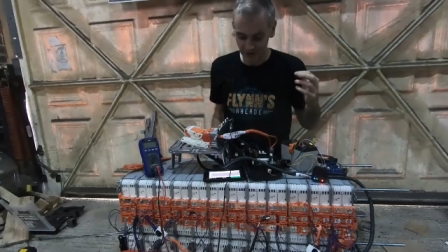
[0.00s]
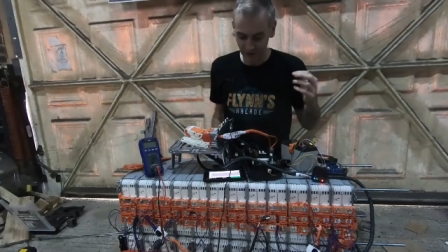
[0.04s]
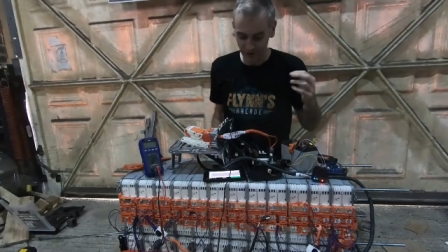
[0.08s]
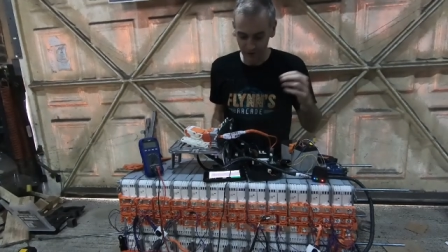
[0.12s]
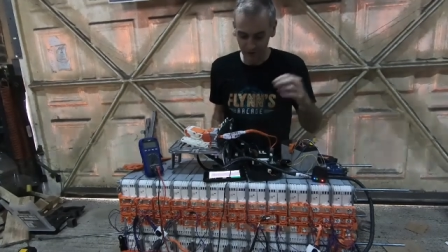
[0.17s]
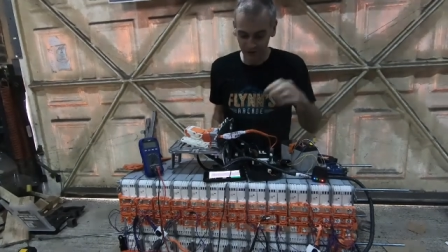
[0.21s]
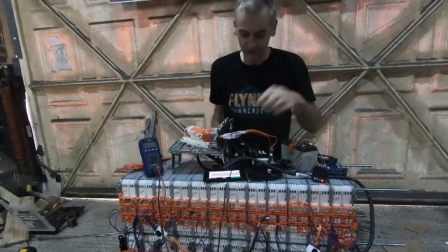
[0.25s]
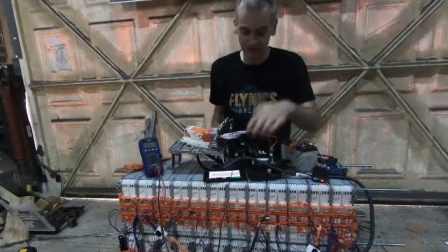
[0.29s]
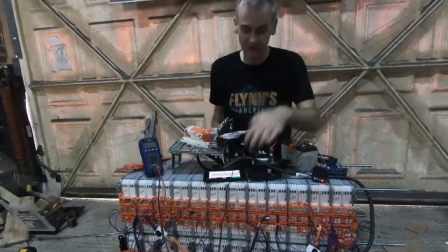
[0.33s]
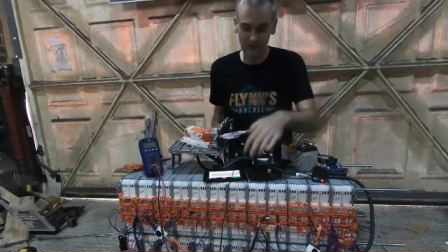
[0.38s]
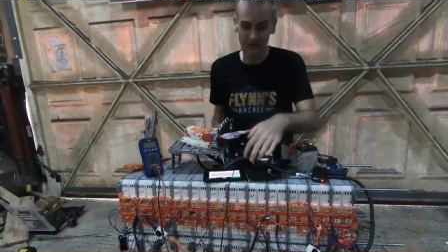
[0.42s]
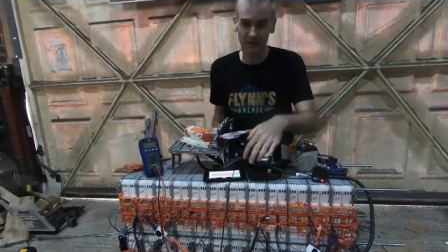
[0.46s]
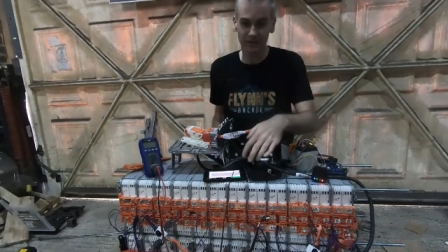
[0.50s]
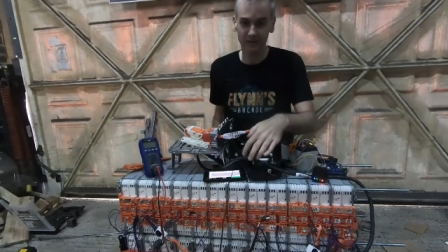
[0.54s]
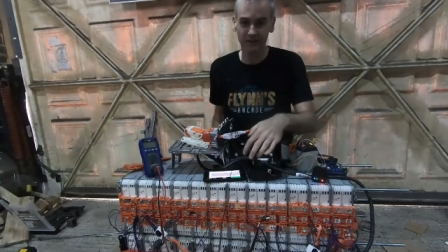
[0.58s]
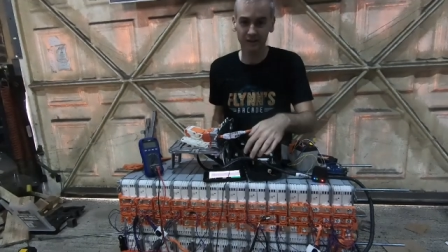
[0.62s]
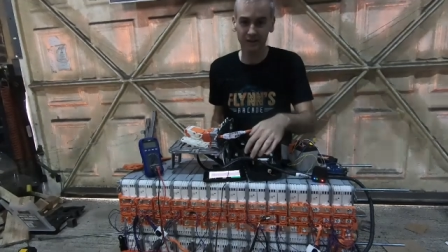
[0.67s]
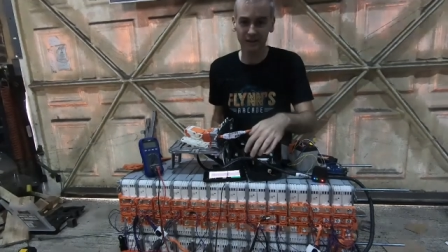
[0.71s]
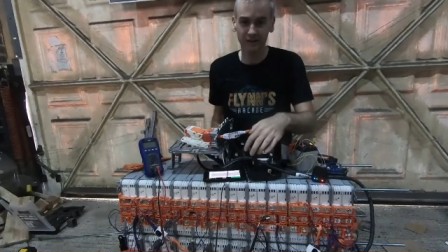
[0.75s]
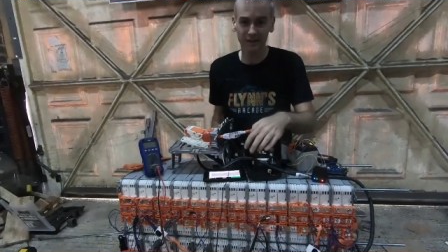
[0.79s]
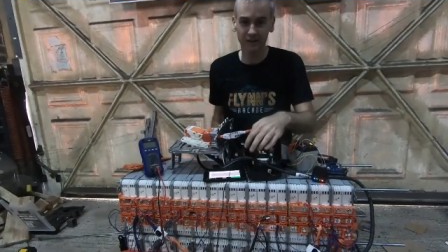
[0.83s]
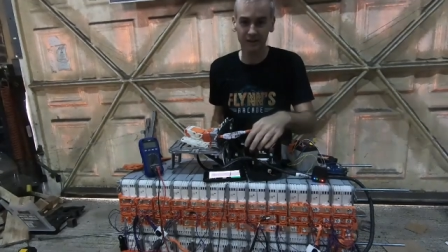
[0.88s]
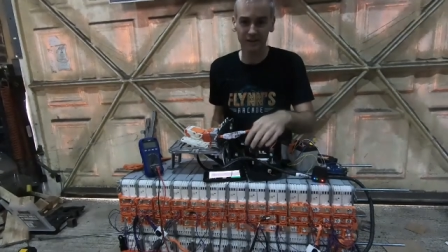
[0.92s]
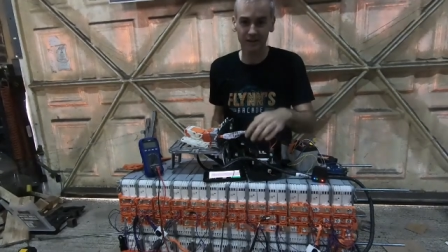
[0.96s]
all of a
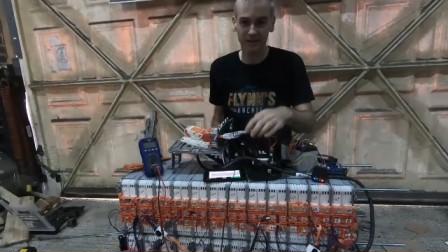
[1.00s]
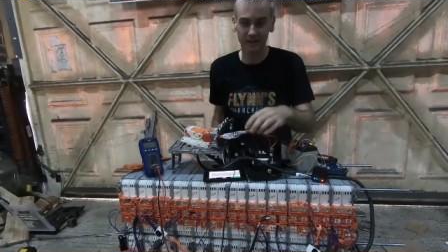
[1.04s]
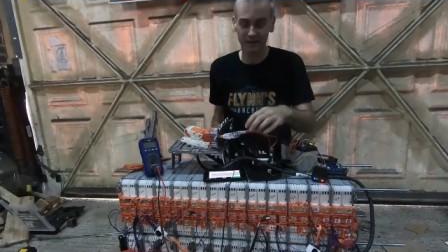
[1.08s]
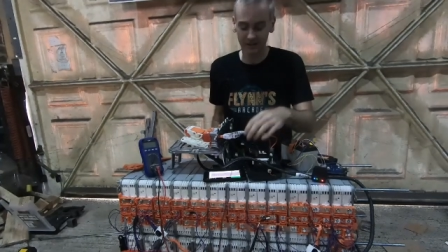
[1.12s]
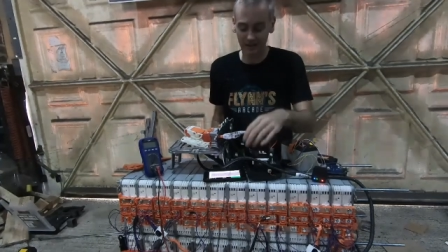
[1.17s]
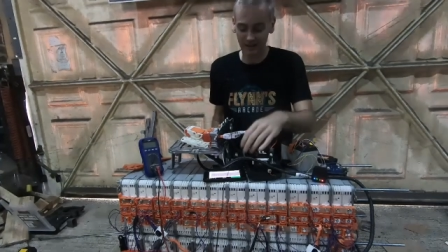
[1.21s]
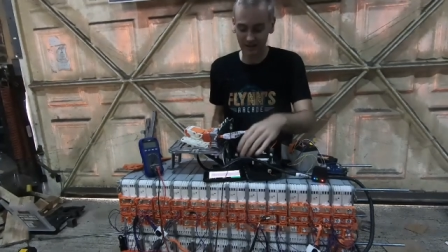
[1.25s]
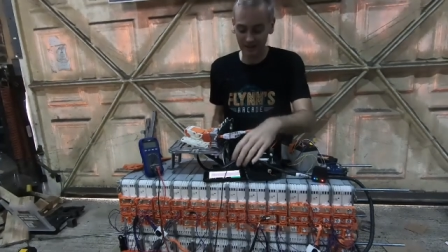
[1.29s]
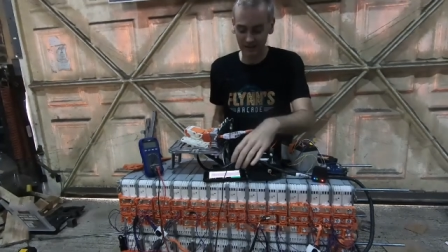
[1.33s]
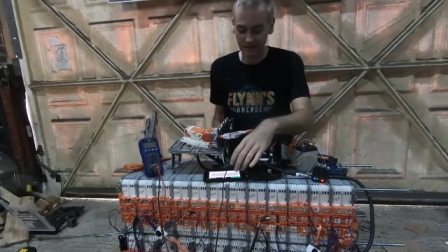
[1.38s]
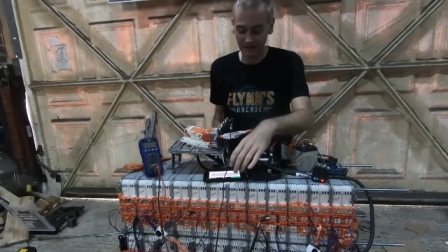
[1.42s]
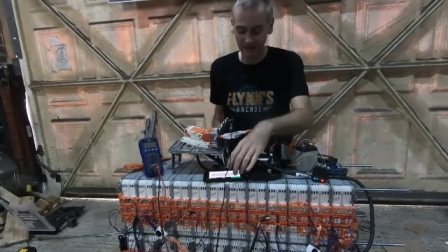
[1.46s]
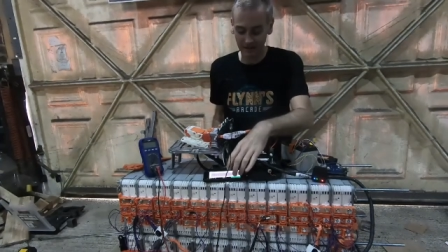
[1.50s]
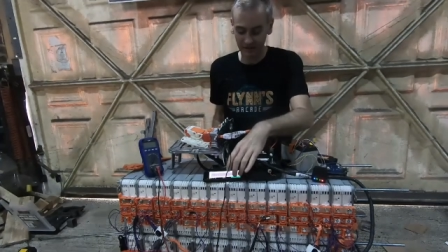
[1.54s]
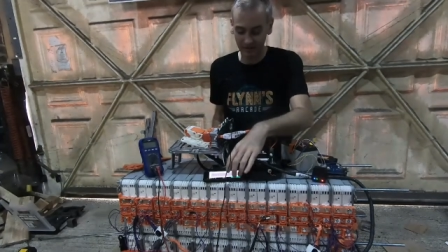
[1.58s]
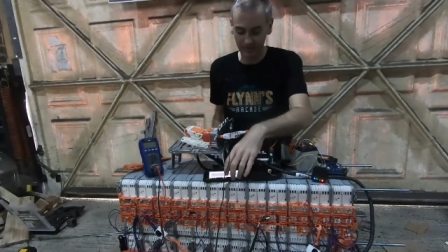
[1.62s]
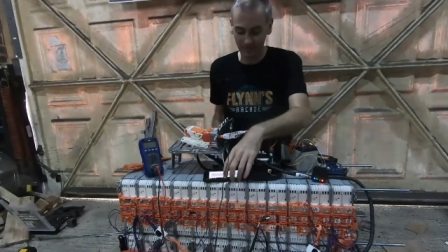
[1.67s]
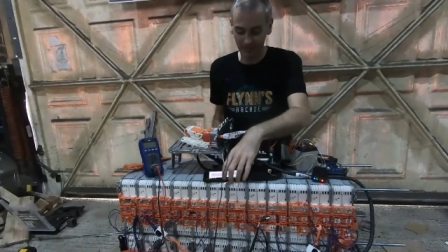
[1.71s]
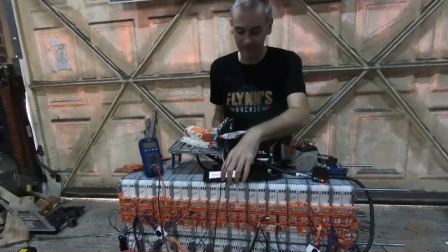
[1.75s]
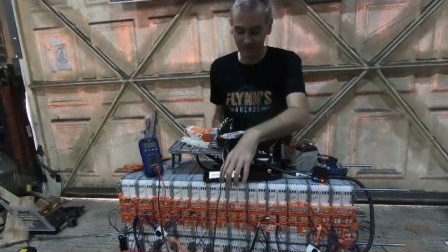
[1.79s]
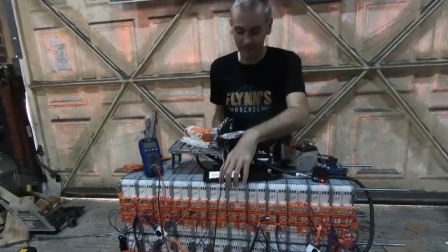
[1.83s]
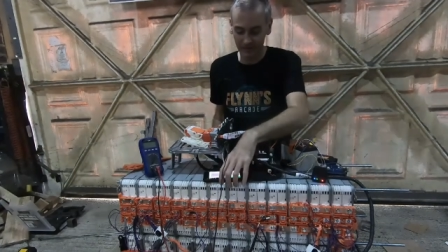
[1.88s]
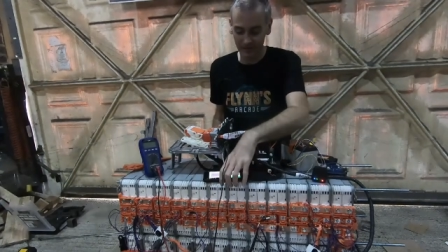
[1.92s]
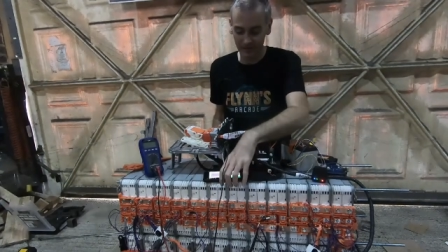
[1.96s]
sudden the um,